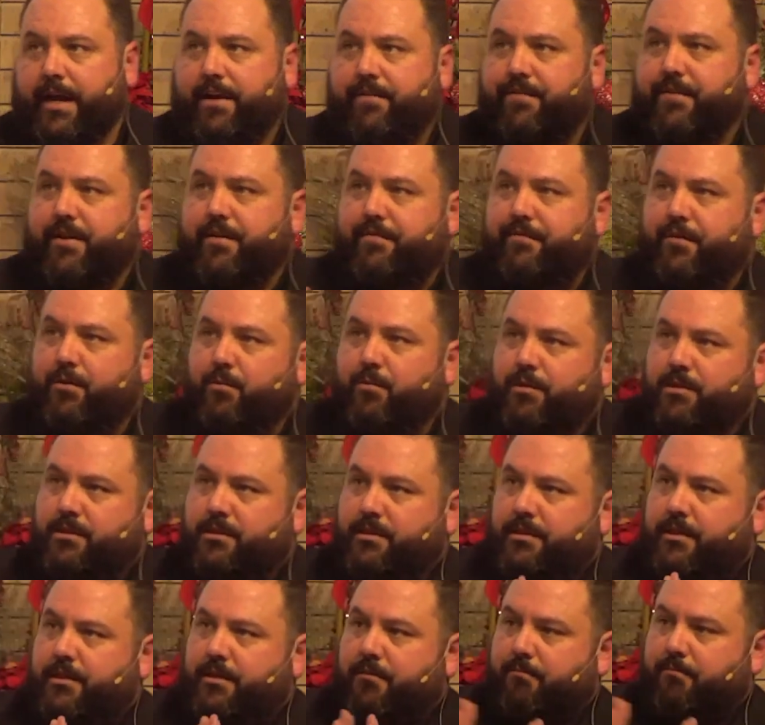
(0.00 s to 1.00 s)
Even if it was
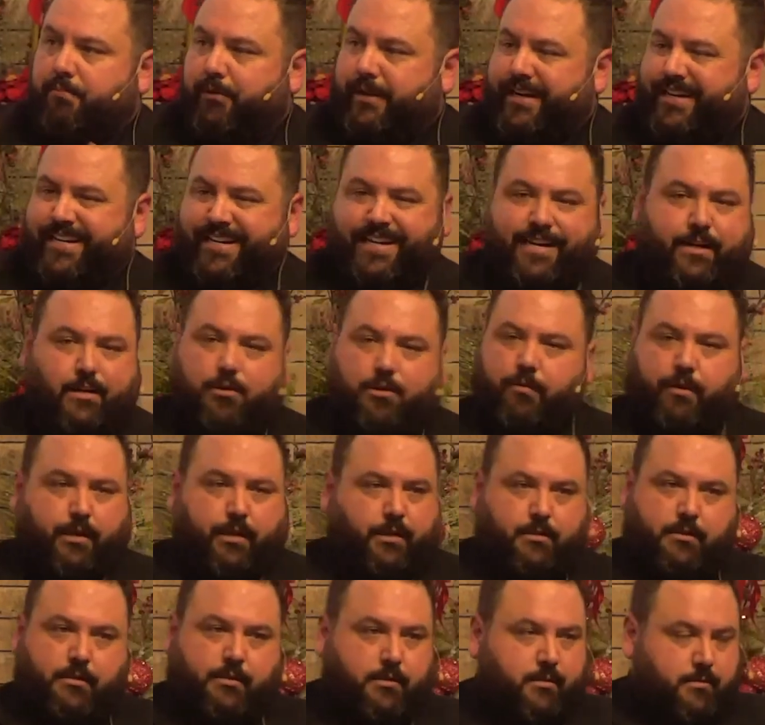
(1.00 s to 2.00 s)
in complete
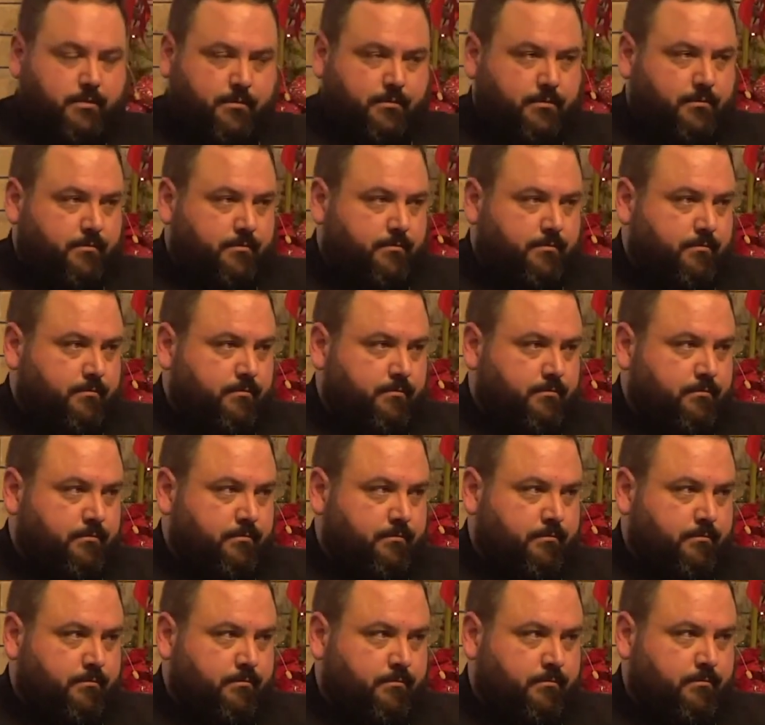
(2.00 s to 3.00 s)
ignorance,
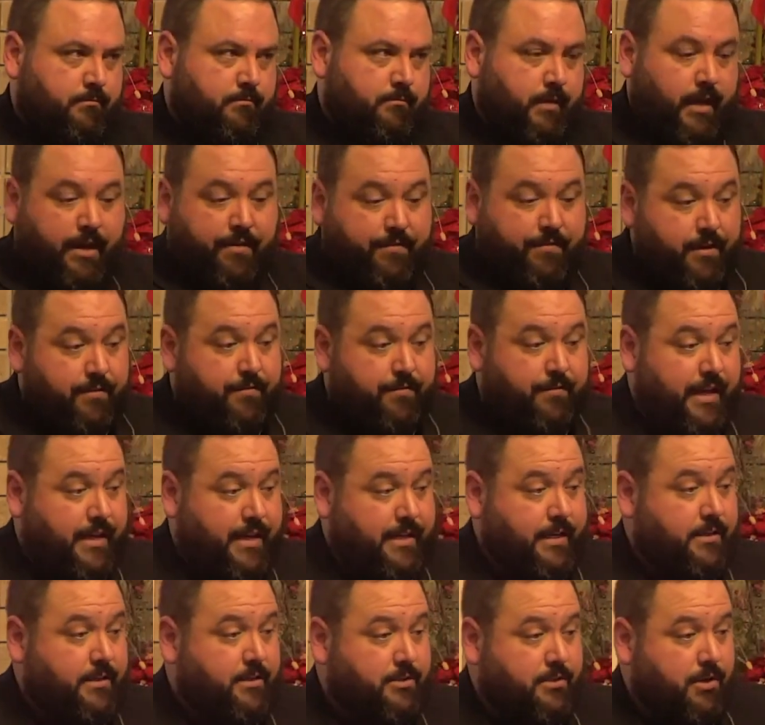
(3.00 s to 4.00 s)
even if they
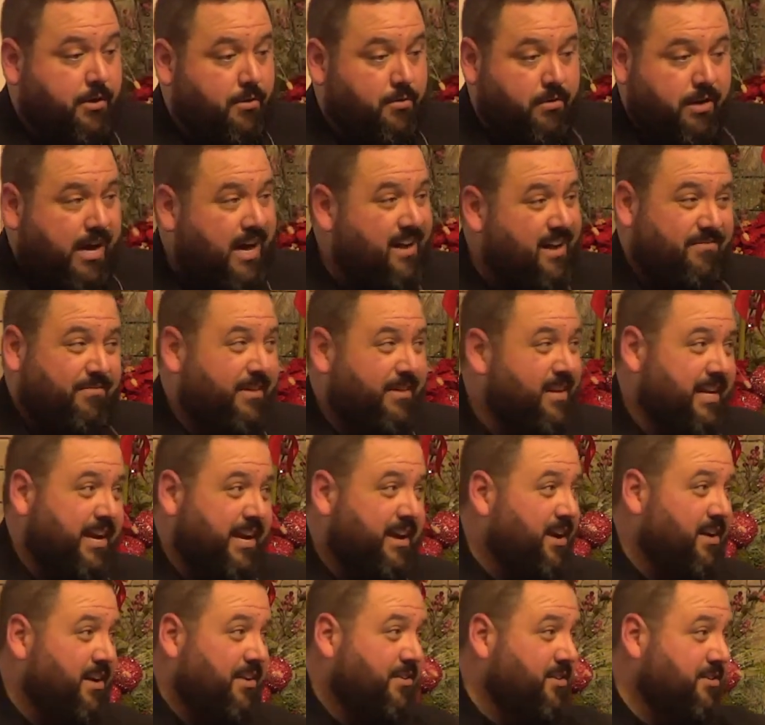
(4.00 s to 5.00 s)
did so, not
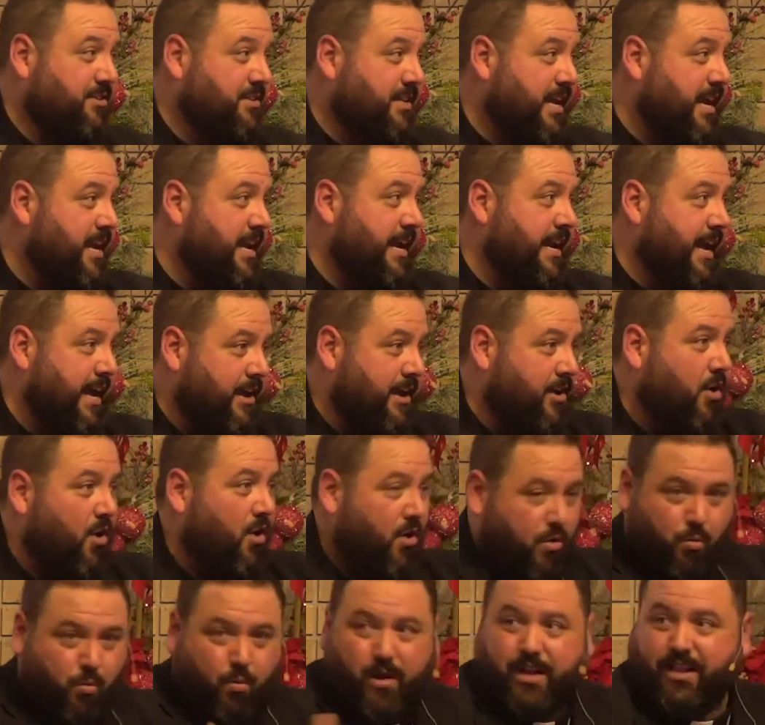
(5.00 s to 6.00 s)
really understanding at
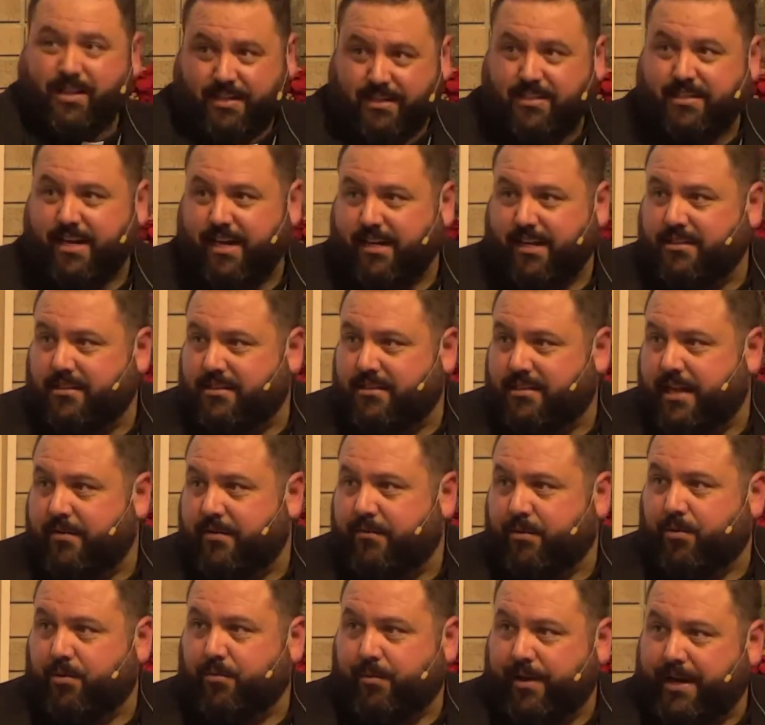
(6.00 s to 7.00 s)
all what the text they
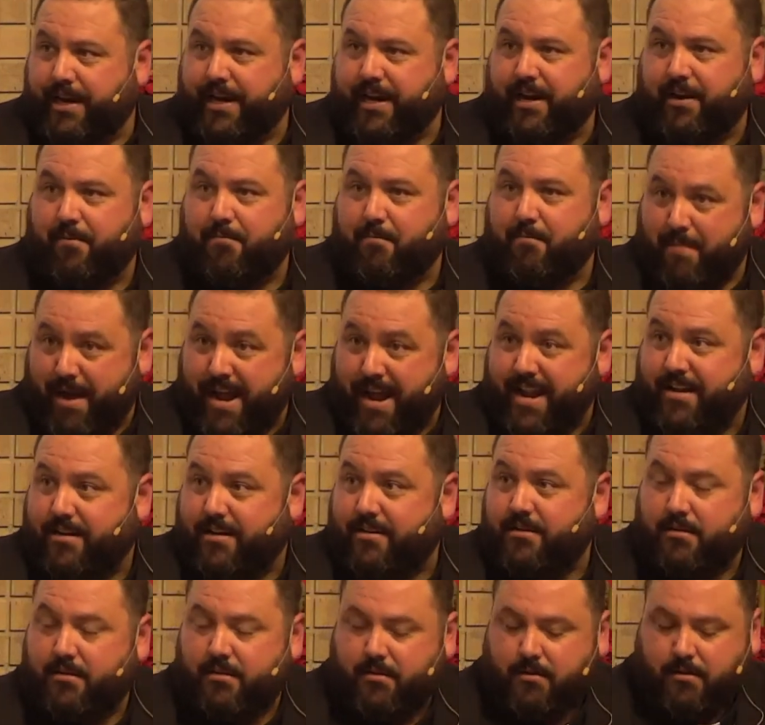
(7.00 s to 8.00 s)
were reading
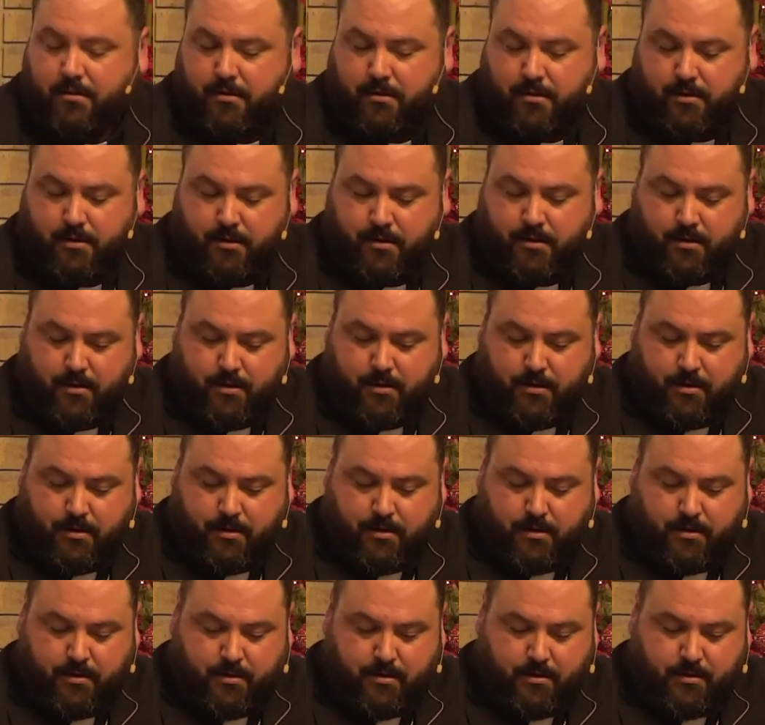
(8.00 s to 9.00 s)
meant.
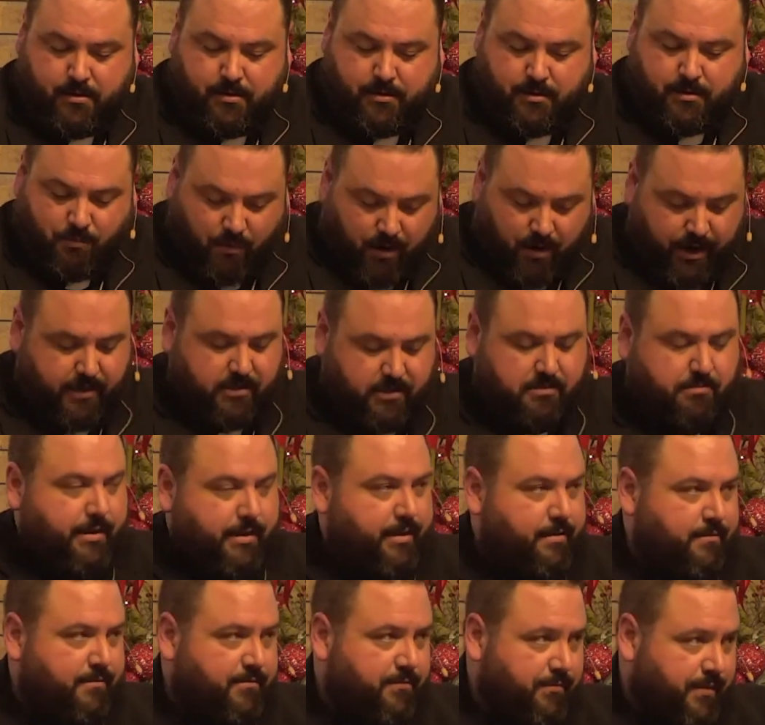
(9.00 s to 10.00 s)
The wise
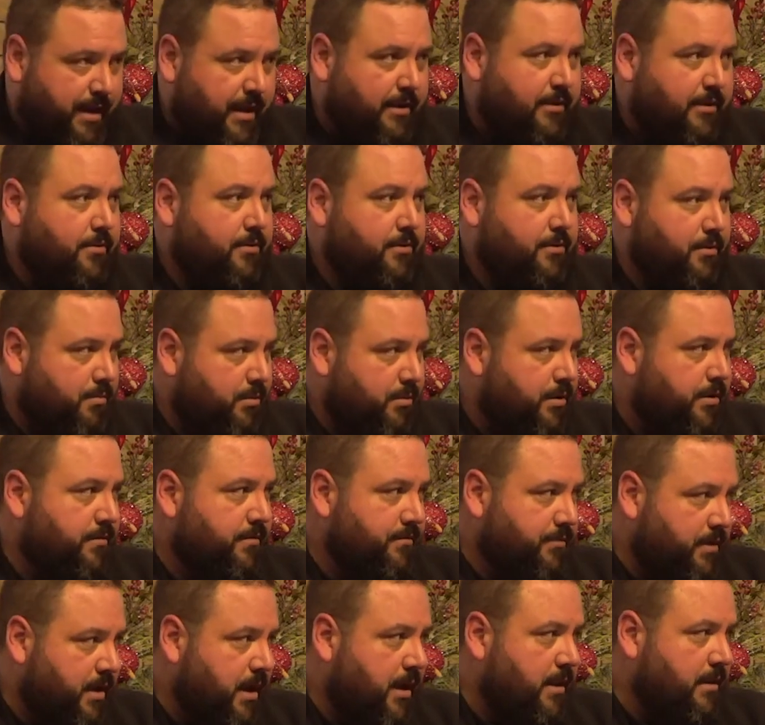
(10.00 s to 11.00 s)
men followed the word
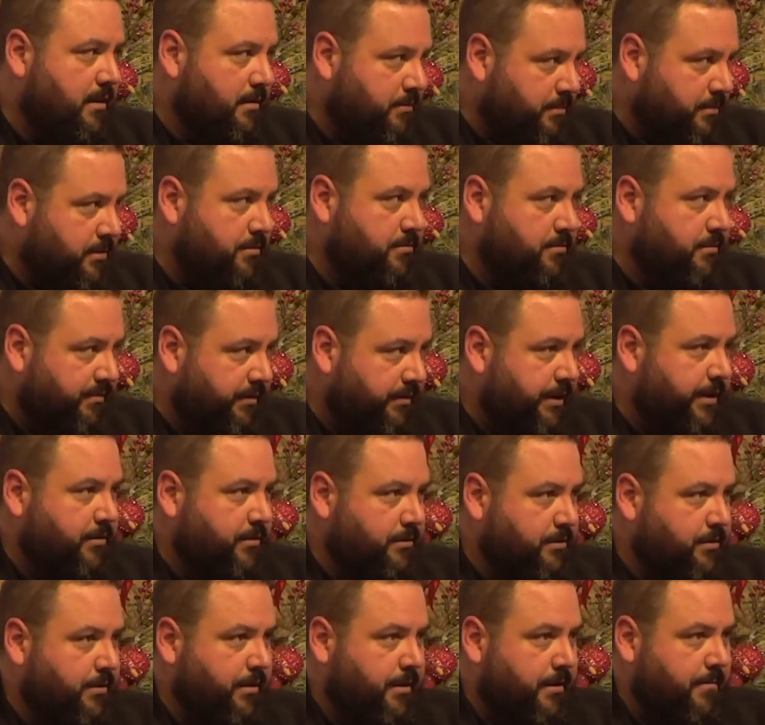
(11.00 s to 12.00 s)
of God that was
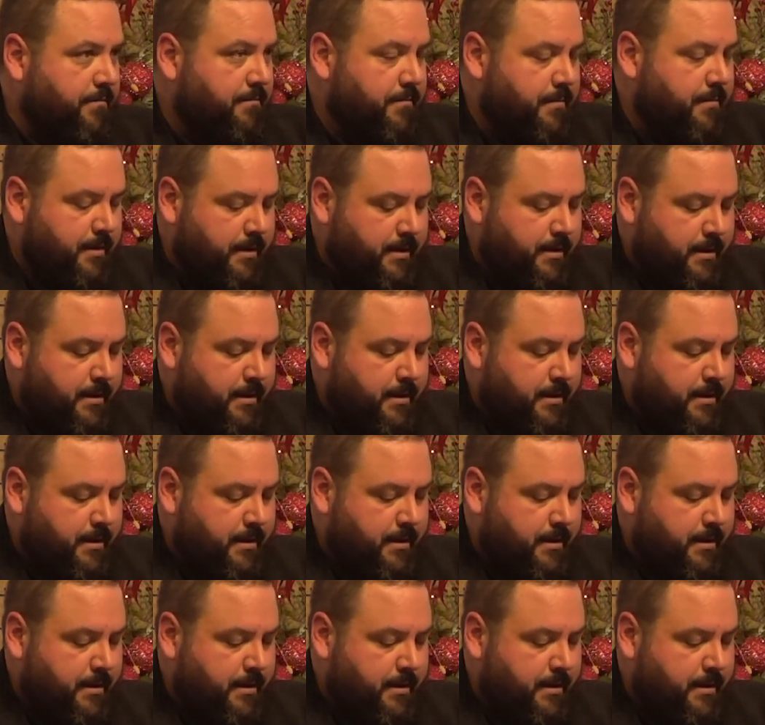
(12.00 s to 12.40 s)
revealed to them.